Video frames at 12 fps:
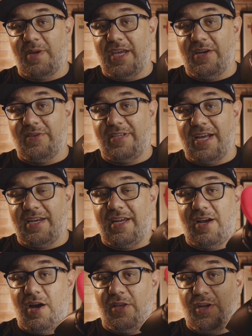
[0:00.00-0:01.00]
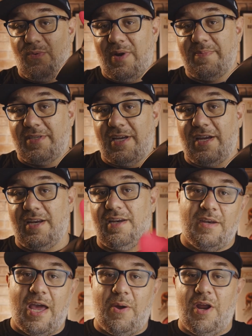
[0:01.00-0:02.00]
Kinotehnik on their website.
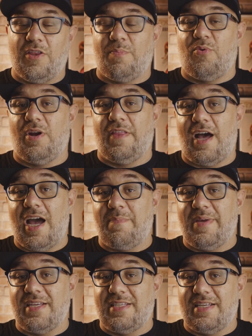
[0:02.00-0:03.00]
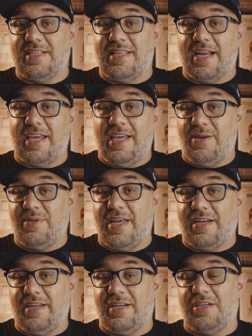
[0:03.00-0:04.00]
Now, another point of the eyepiece is that
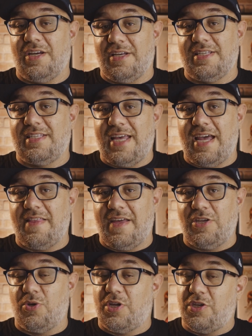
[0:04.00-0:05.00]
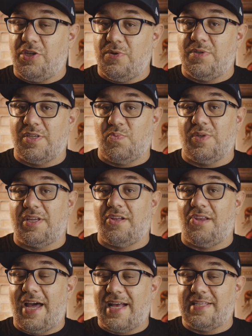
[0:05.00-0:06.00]
Kinotehnik does say that you can use this with
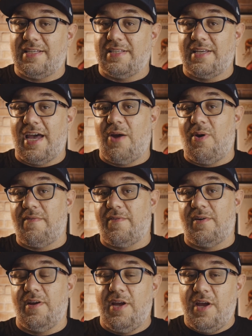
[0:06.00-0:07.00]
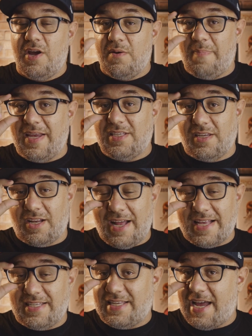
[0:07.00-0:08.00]
glasses. However, Based on the
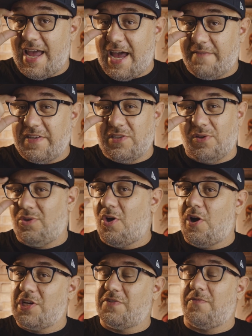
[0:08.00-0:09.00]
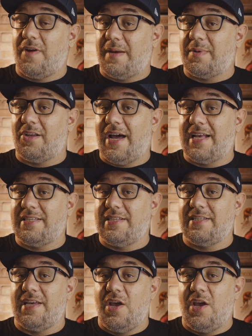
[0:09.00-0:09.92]
glasses I have, these are large framed glasses.